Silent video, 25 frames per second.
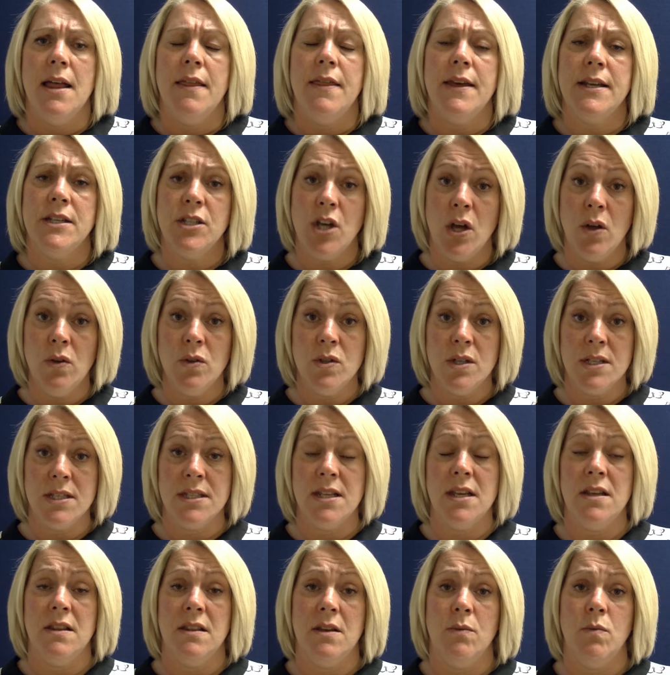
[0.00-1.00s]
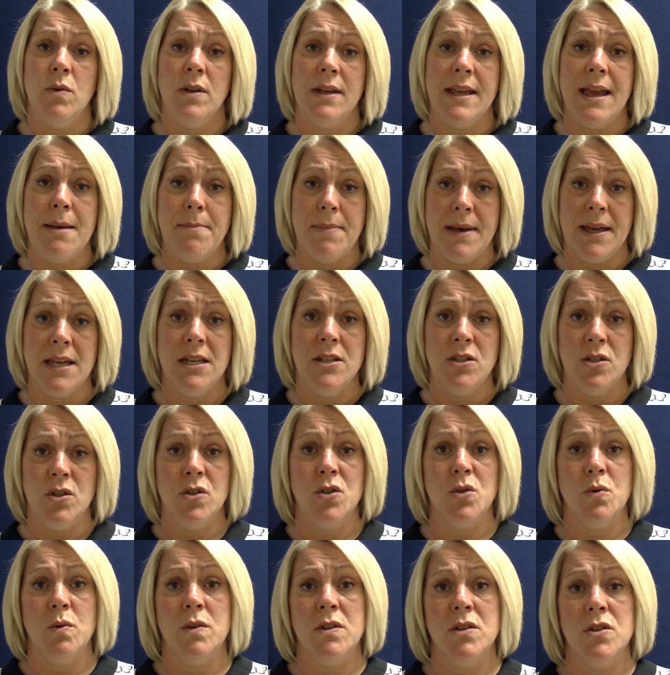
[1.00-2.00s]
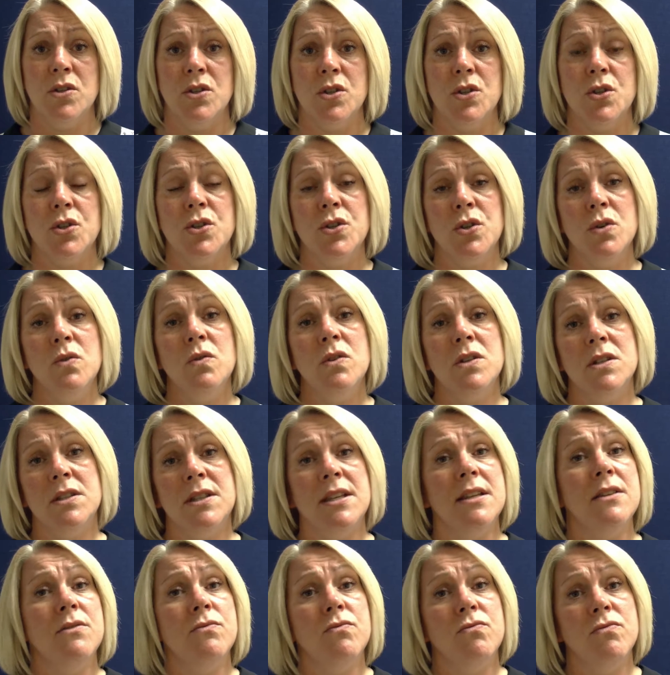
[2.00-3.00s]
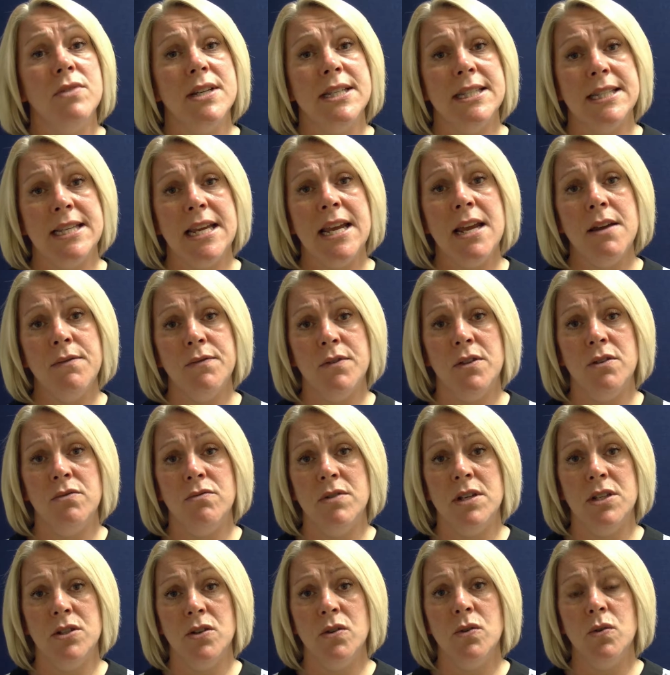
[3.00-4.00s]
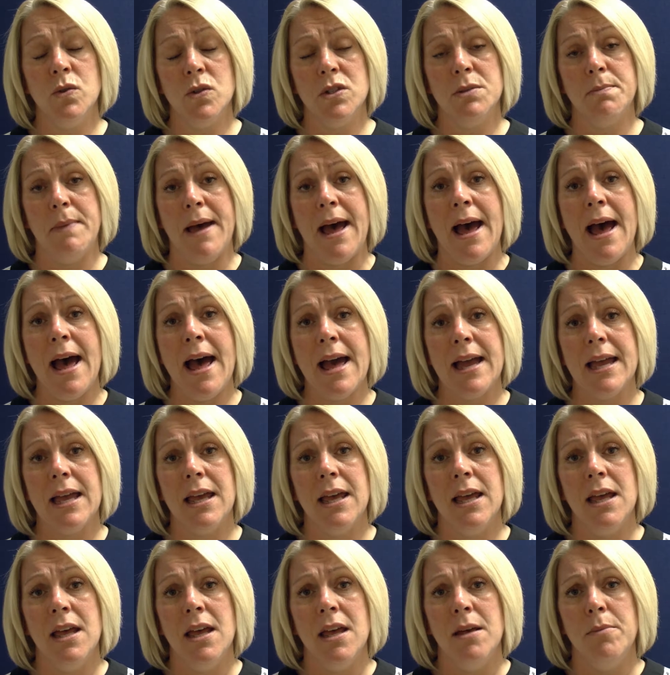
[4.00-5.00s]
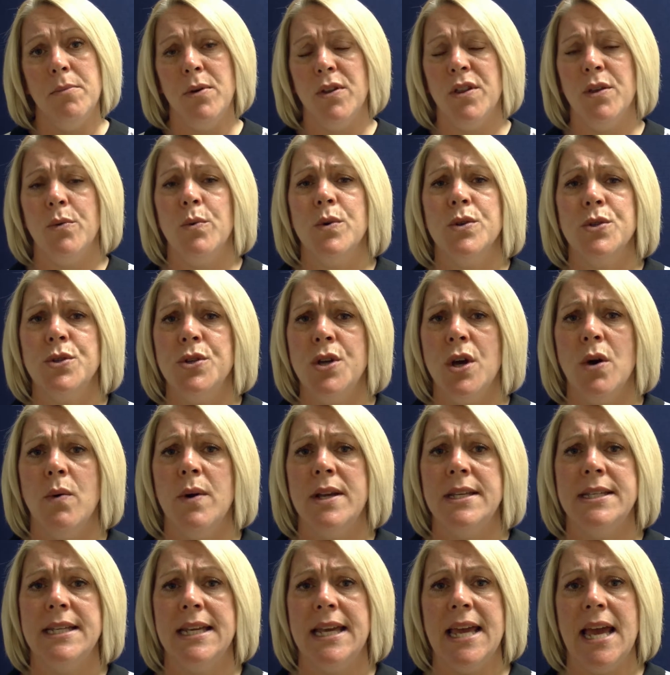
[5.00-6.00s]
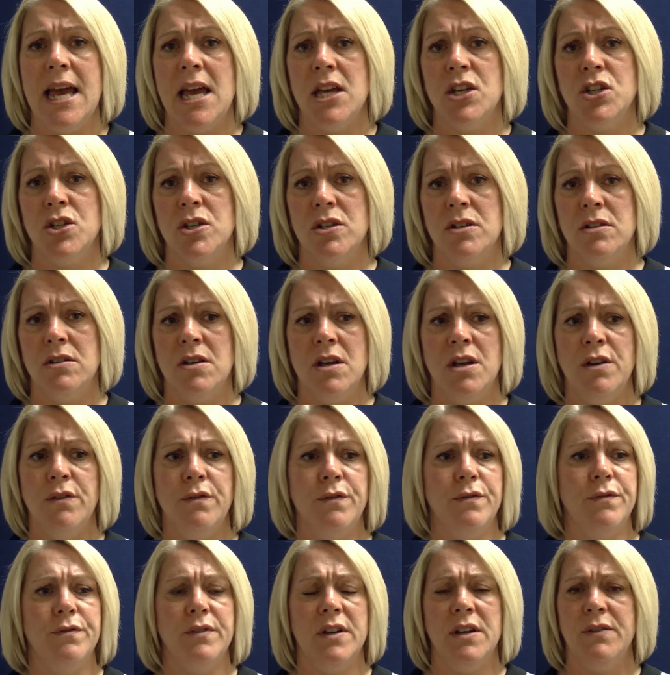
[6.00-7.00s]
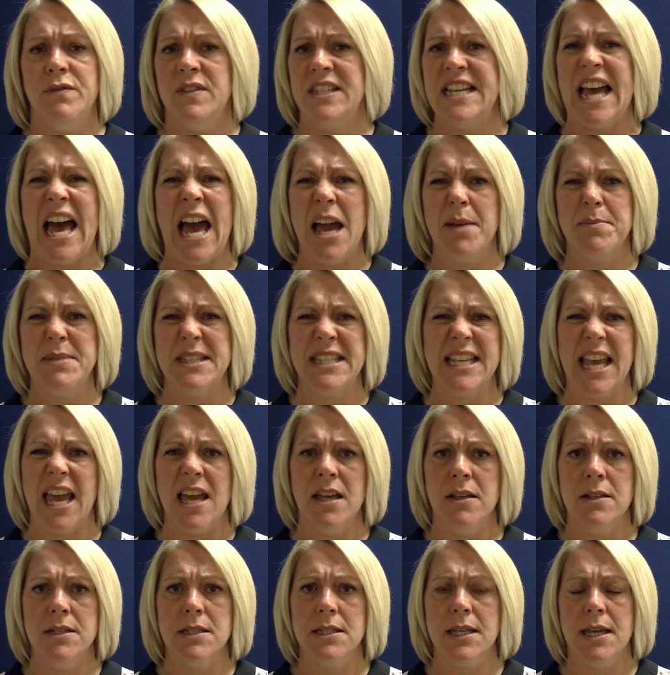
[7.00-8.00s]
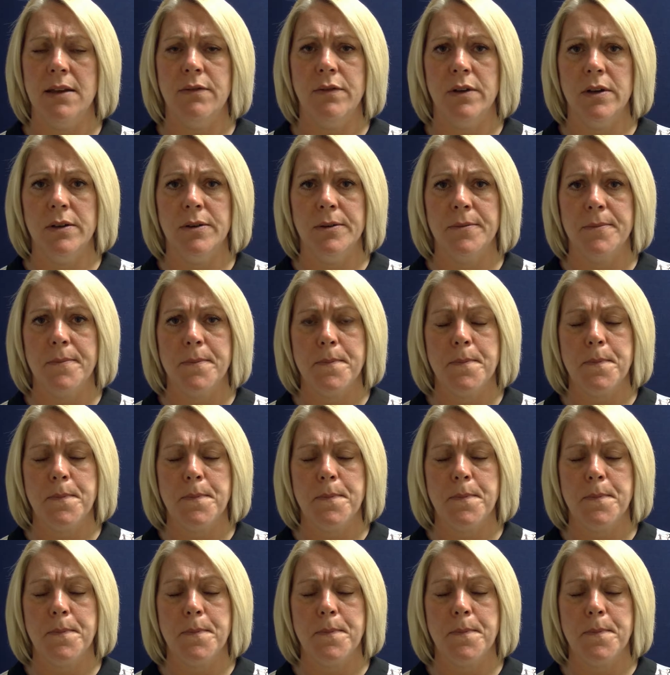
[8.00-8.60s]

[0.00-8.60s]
They told us that they would get back in touch with us as soon as they'd received the results back, but there was no indication of timescales given.